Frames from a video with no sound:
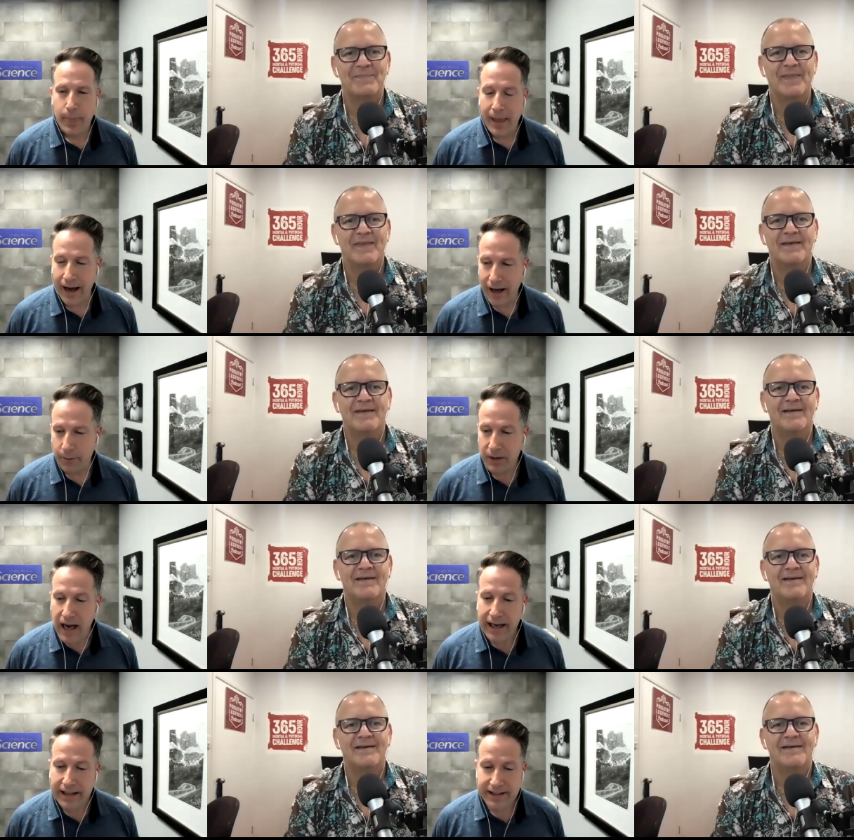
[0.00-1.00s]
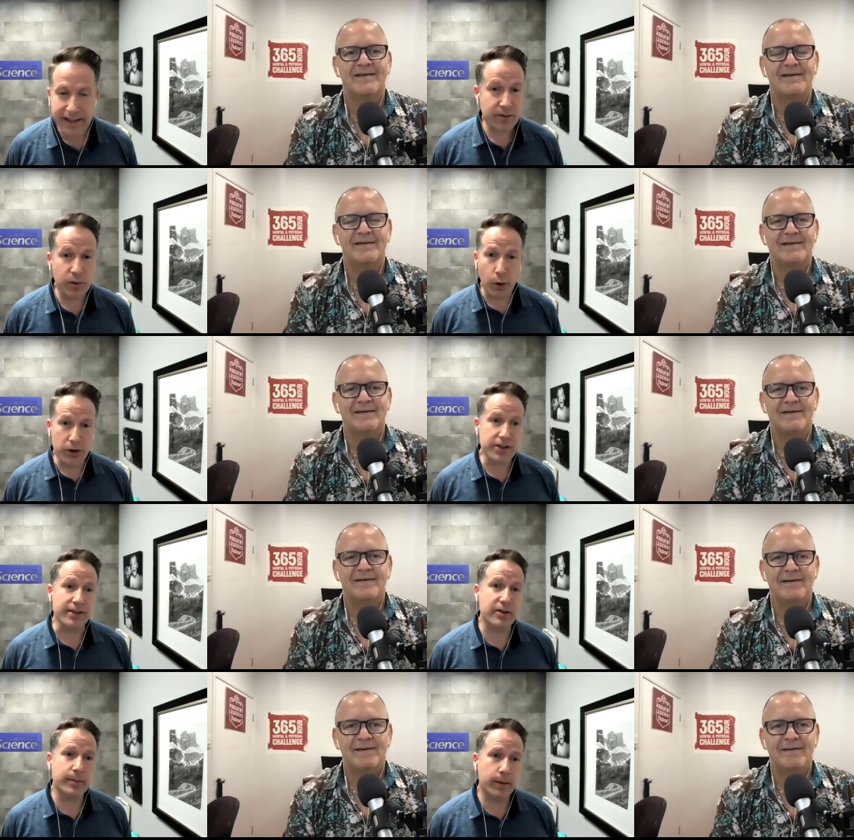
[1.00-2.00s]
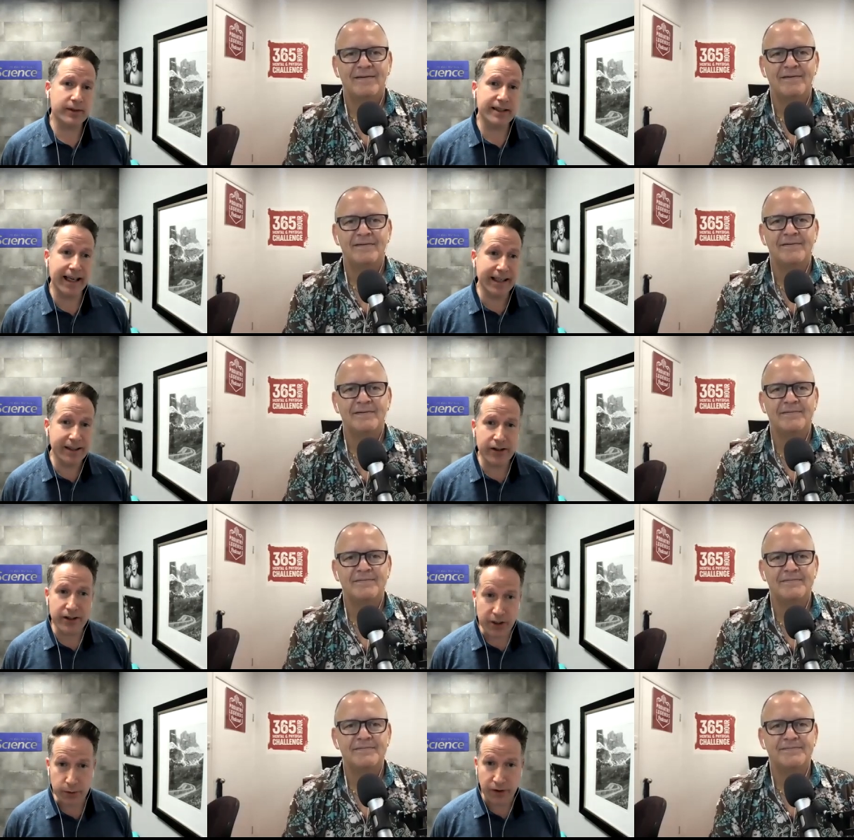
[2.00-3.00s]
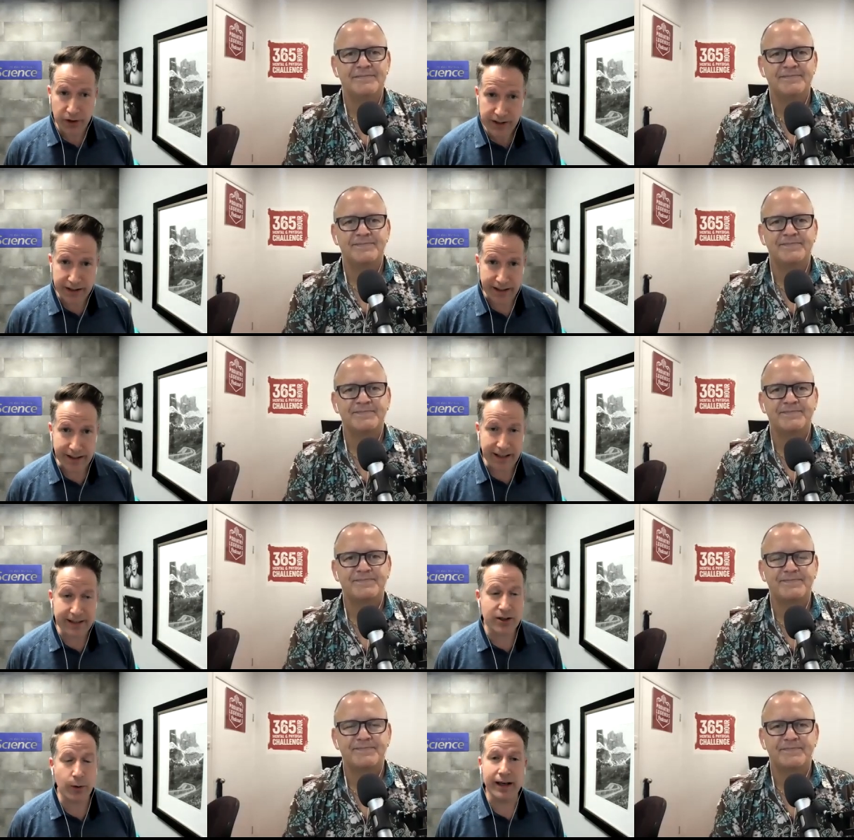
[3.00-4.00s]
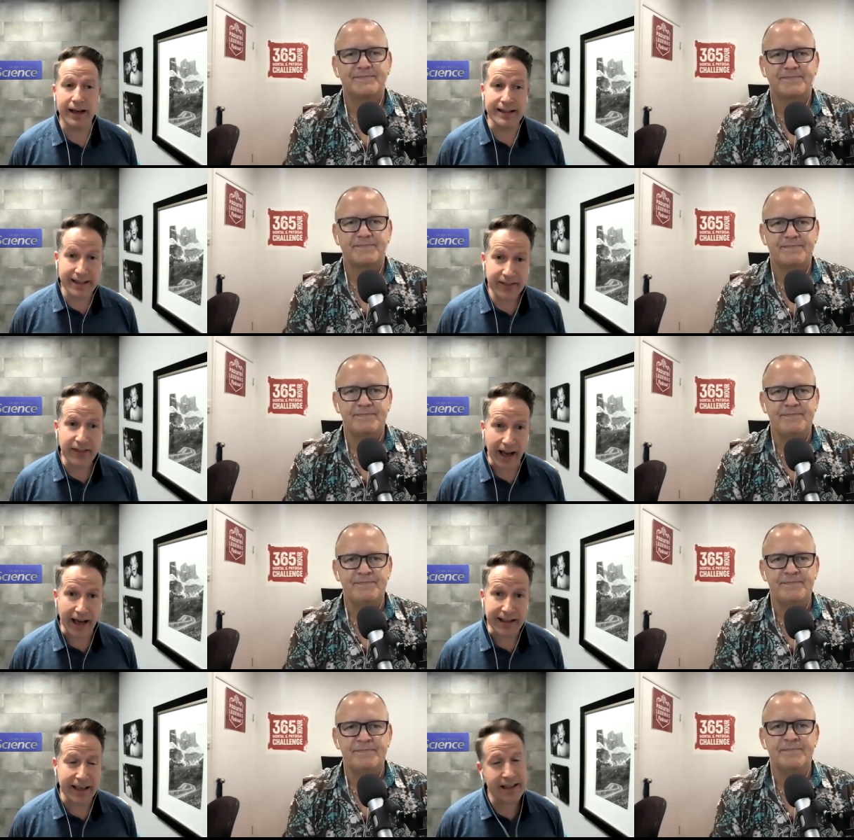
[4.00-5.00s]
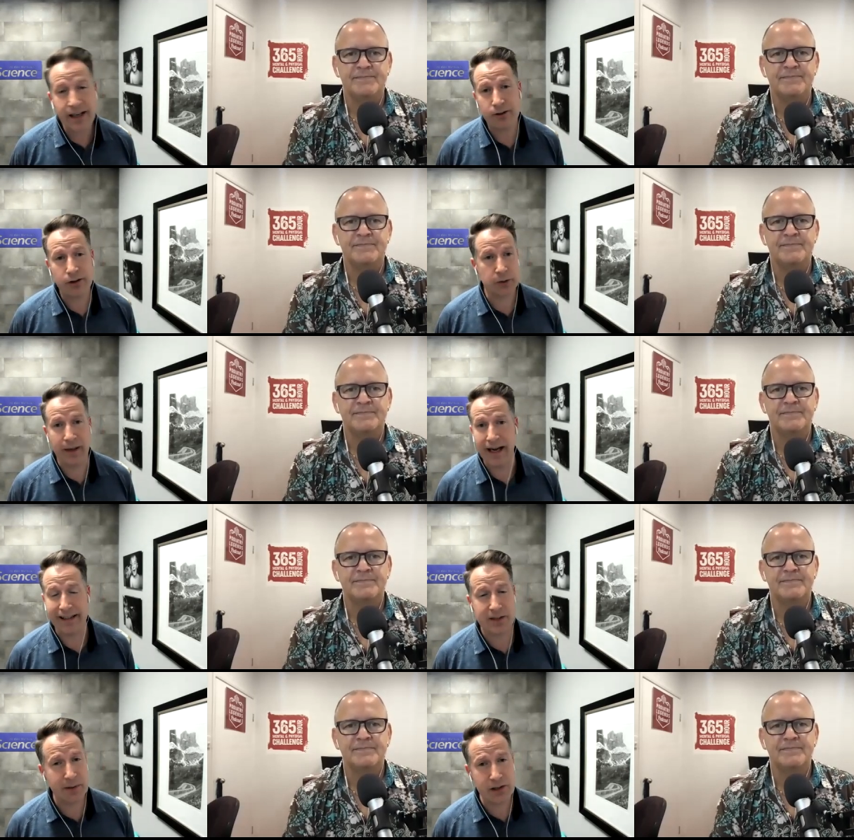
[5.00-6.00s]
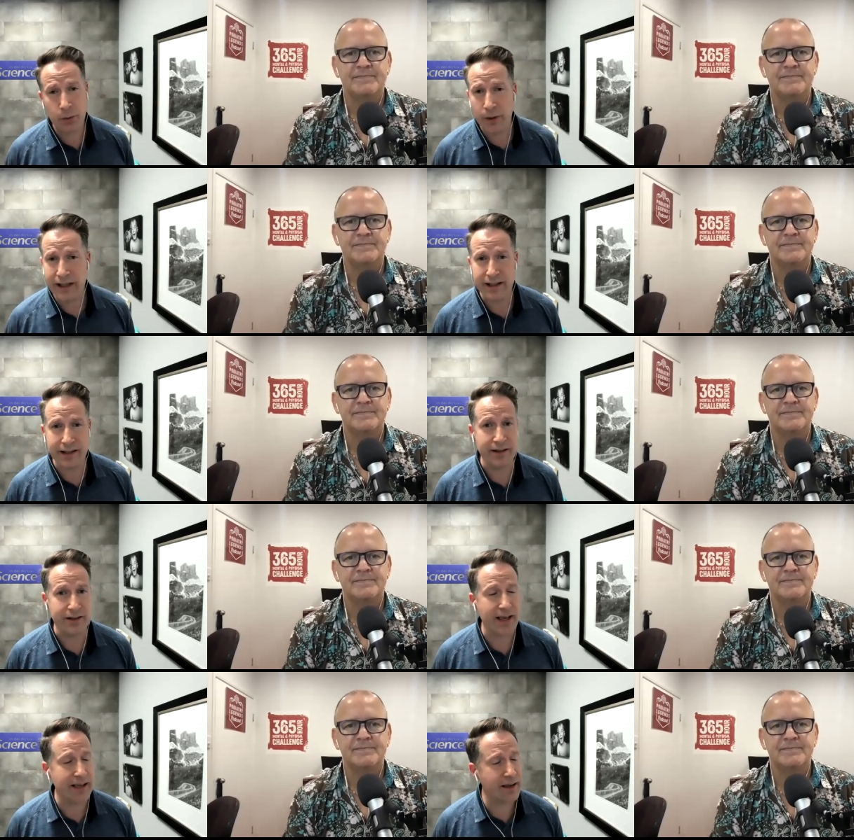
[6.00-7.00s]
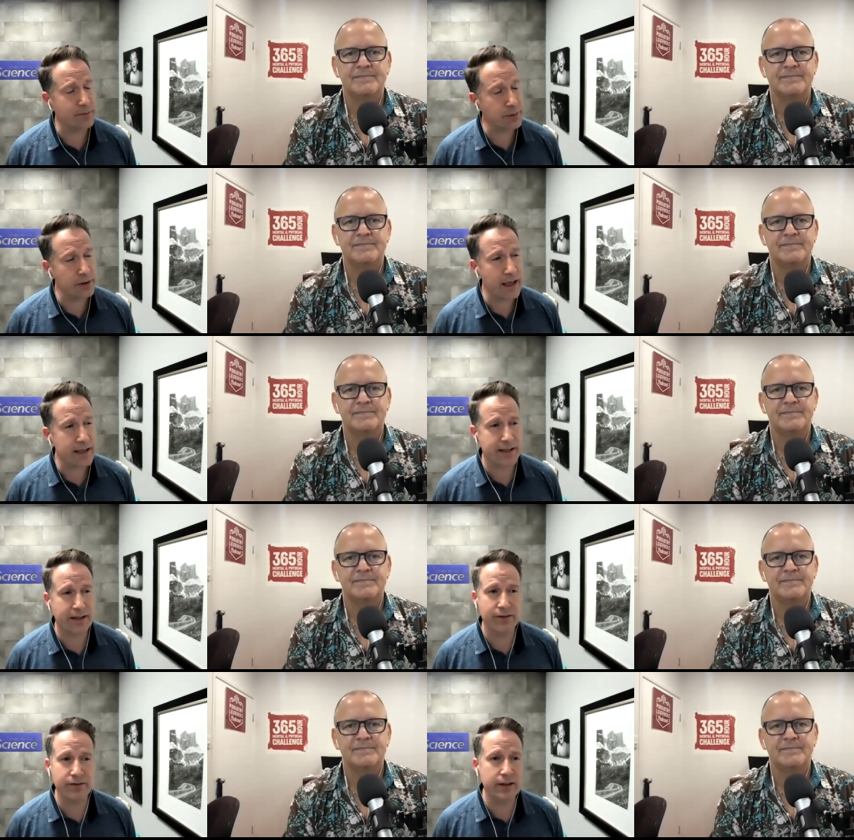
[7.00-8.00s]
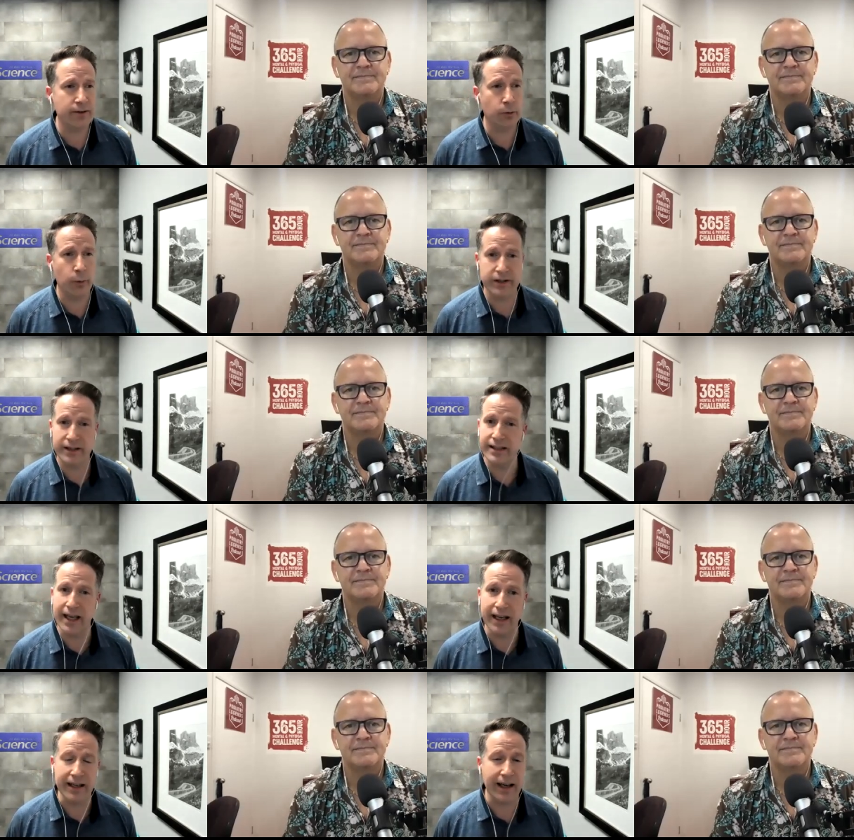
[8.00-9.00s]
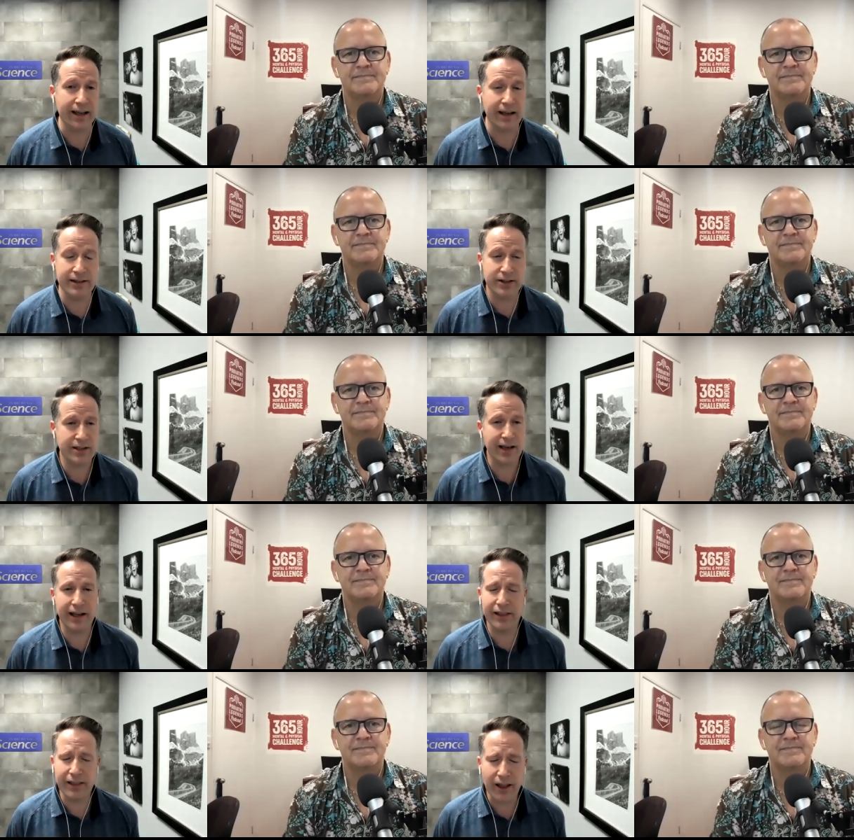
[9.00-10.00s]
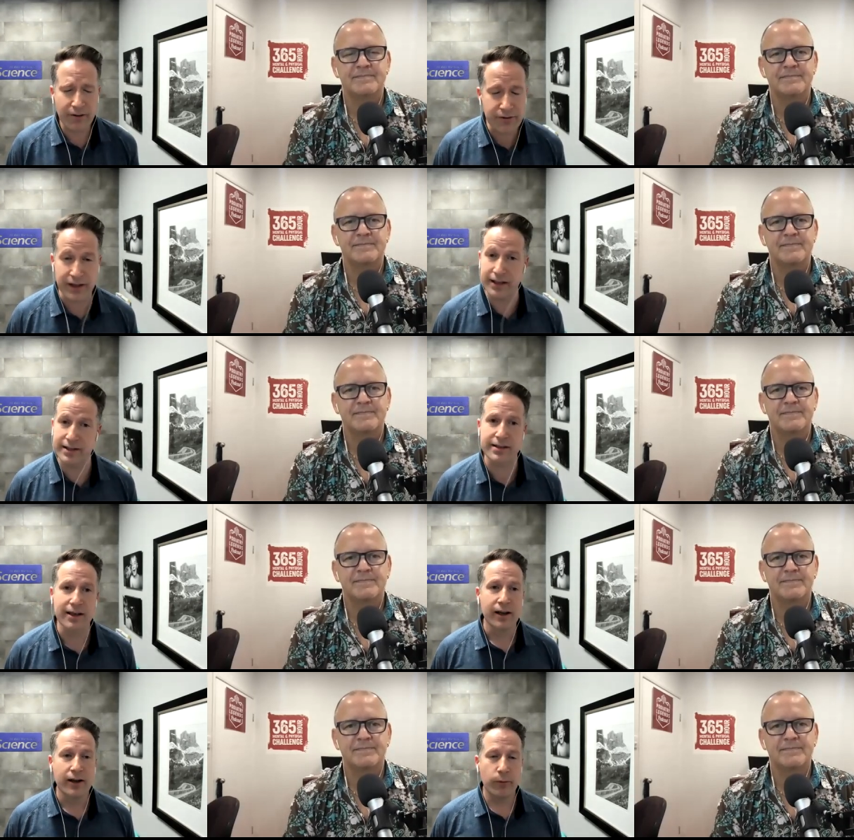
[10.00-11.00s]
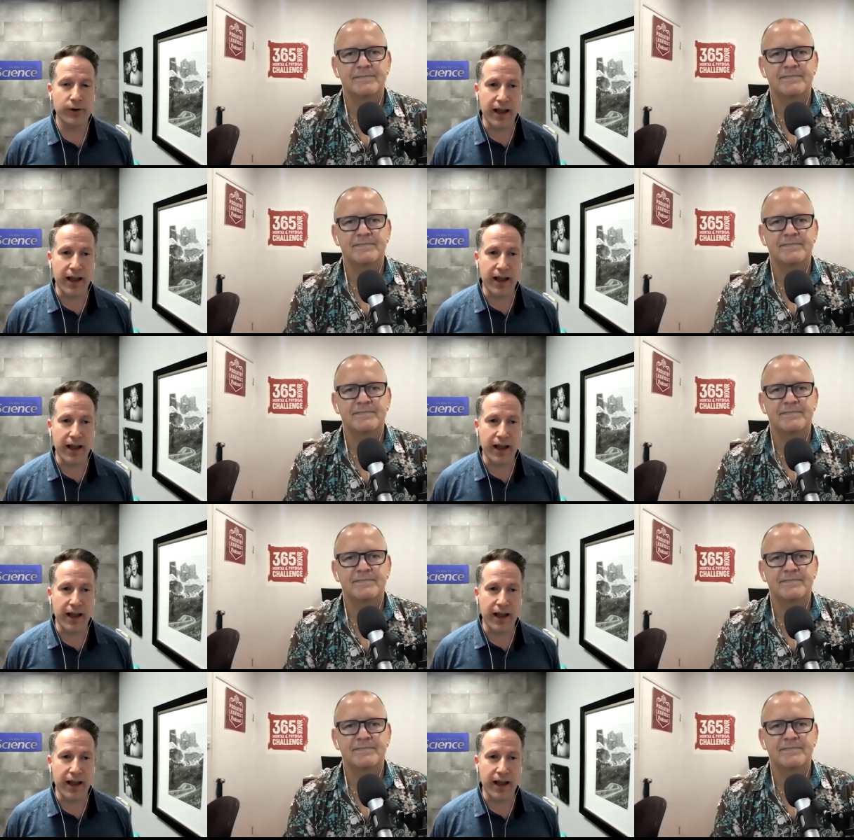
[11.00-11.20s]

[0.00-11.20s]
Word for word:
Speaker 1: Um, but I had to take some courses to be able to get into this university. And so I, I did that and I never looked back. It's been twenty years and I'm blessed that I've never worked a day. I, I just, I love this with